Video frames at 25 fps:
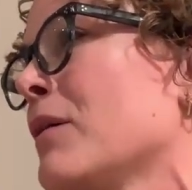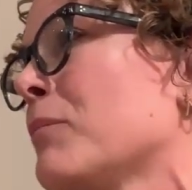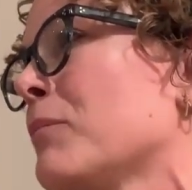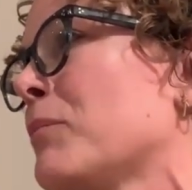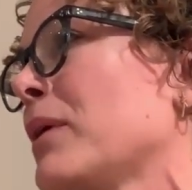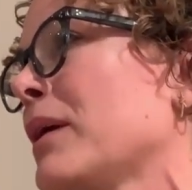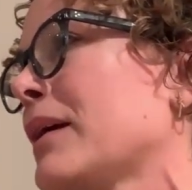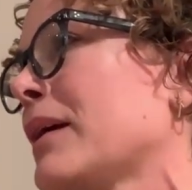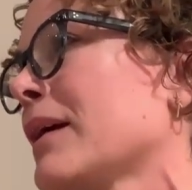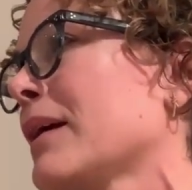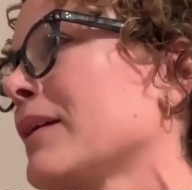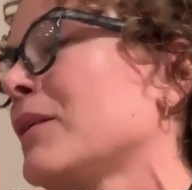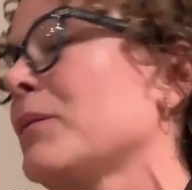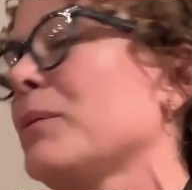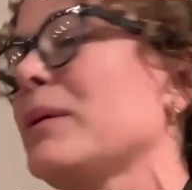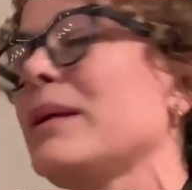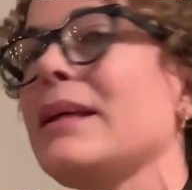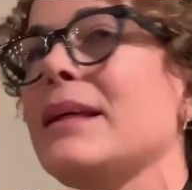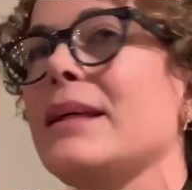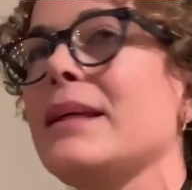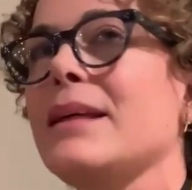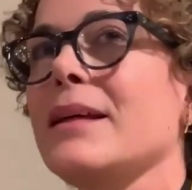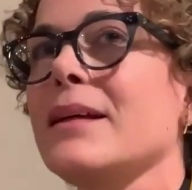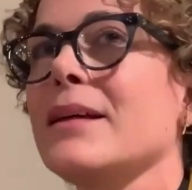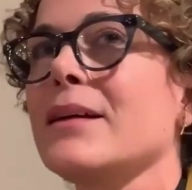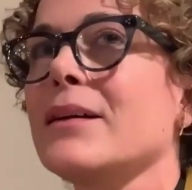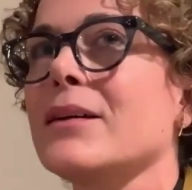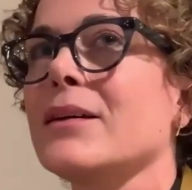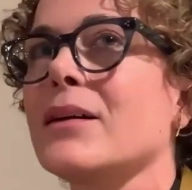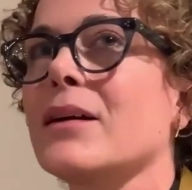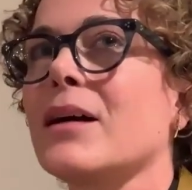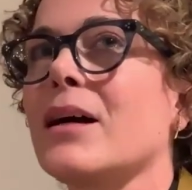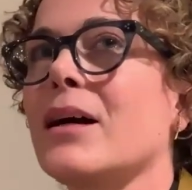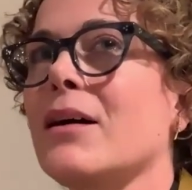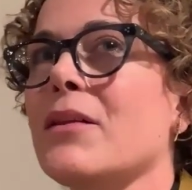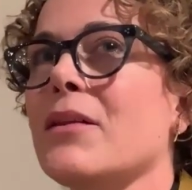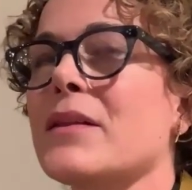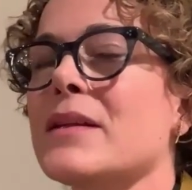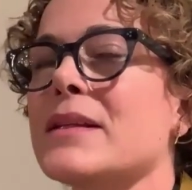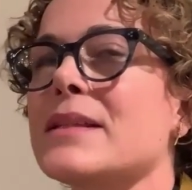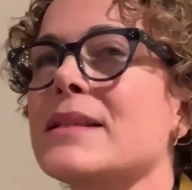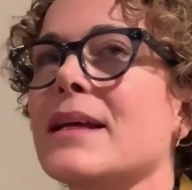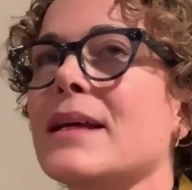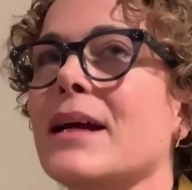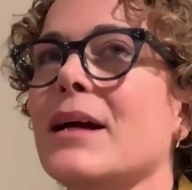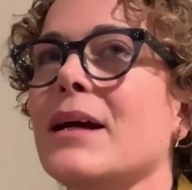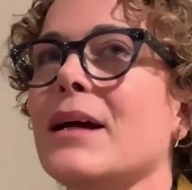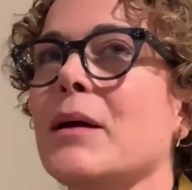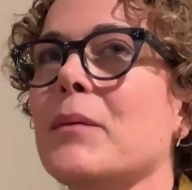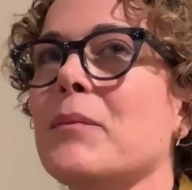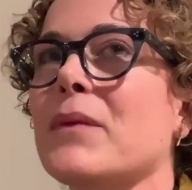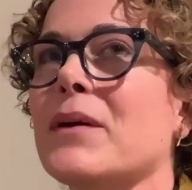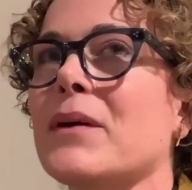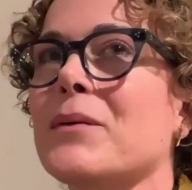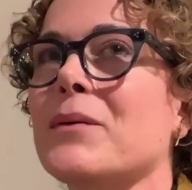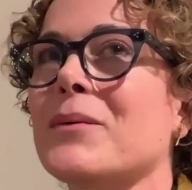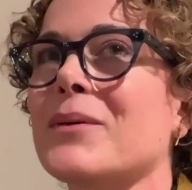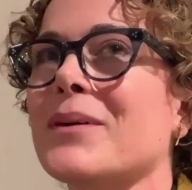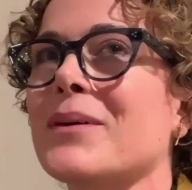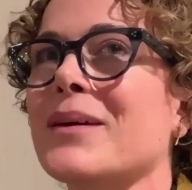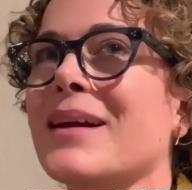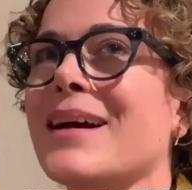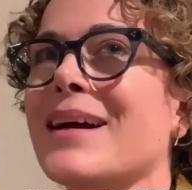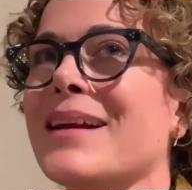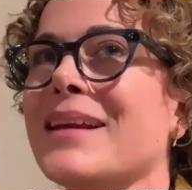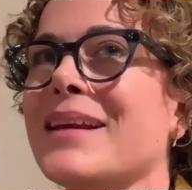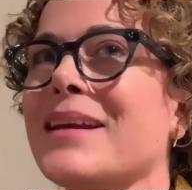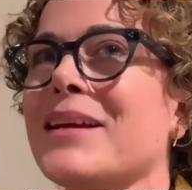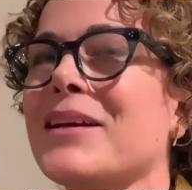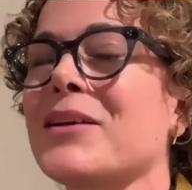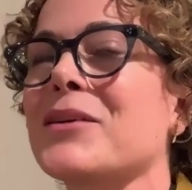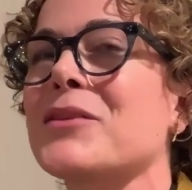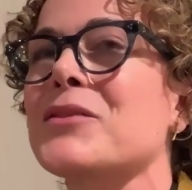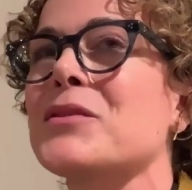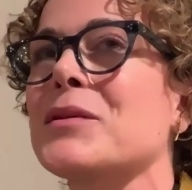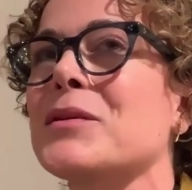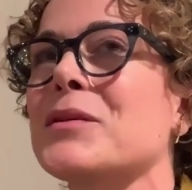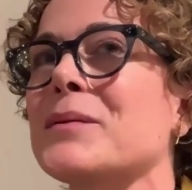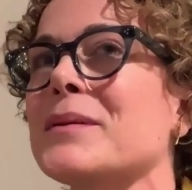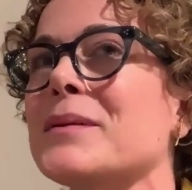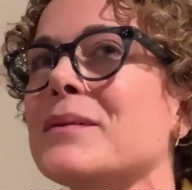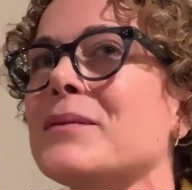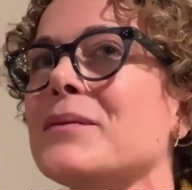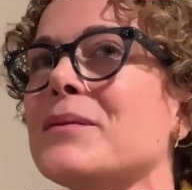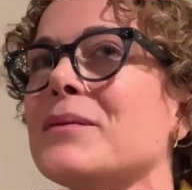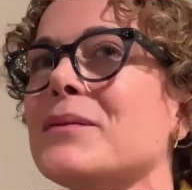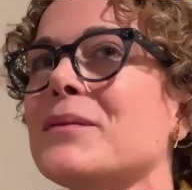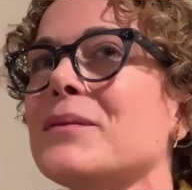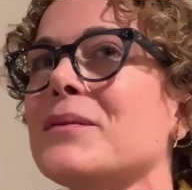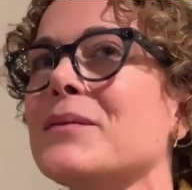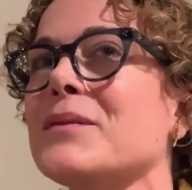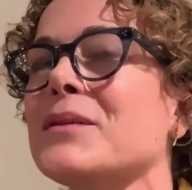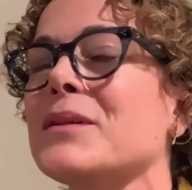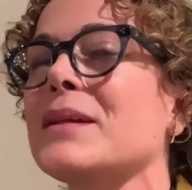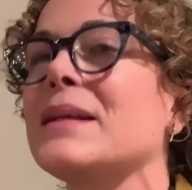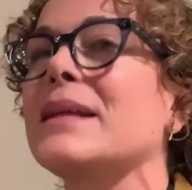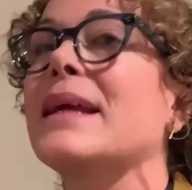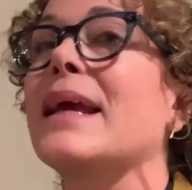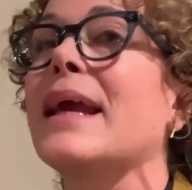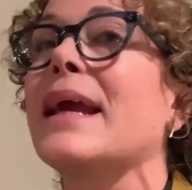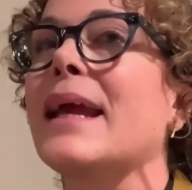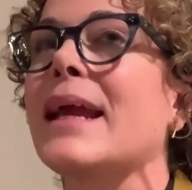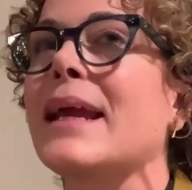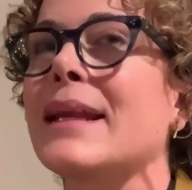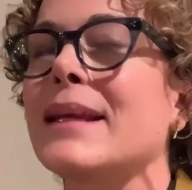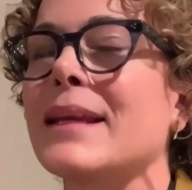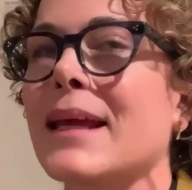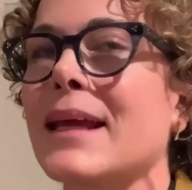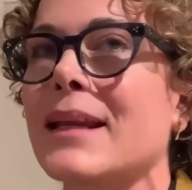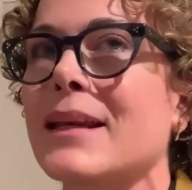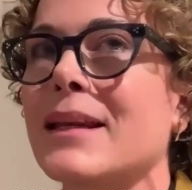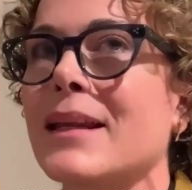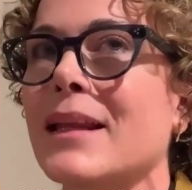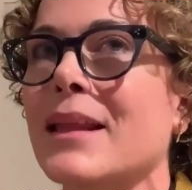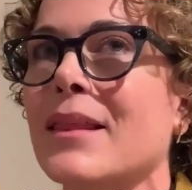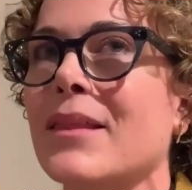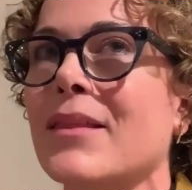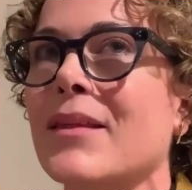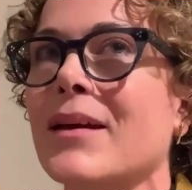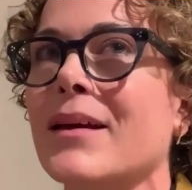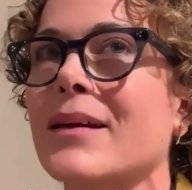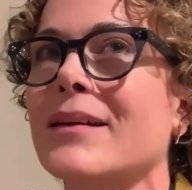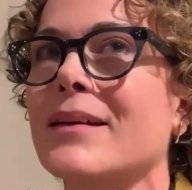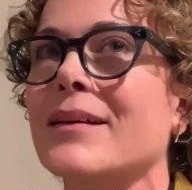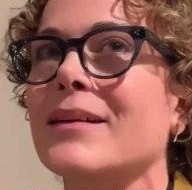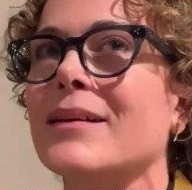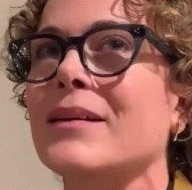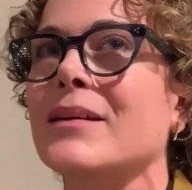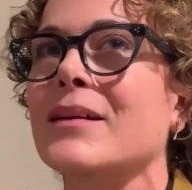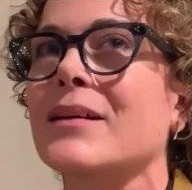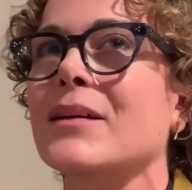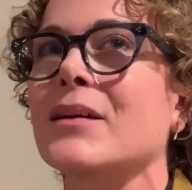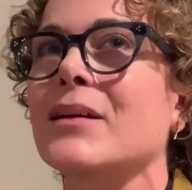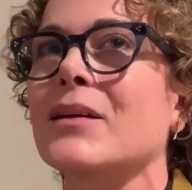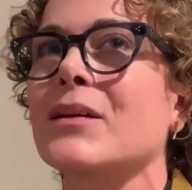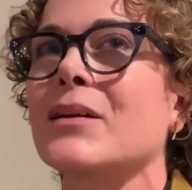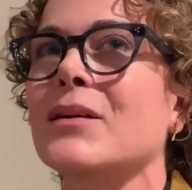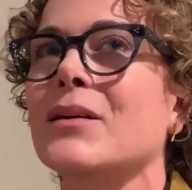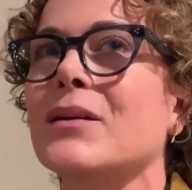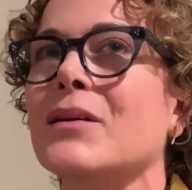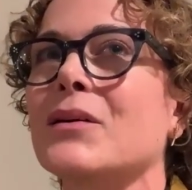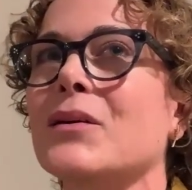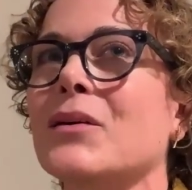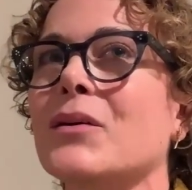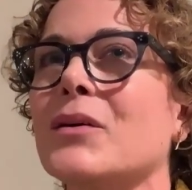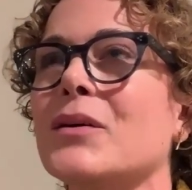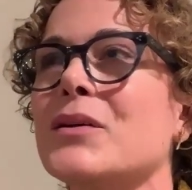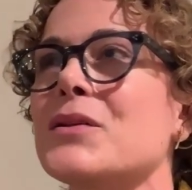Because we hear all the time that we're not here to gain anything or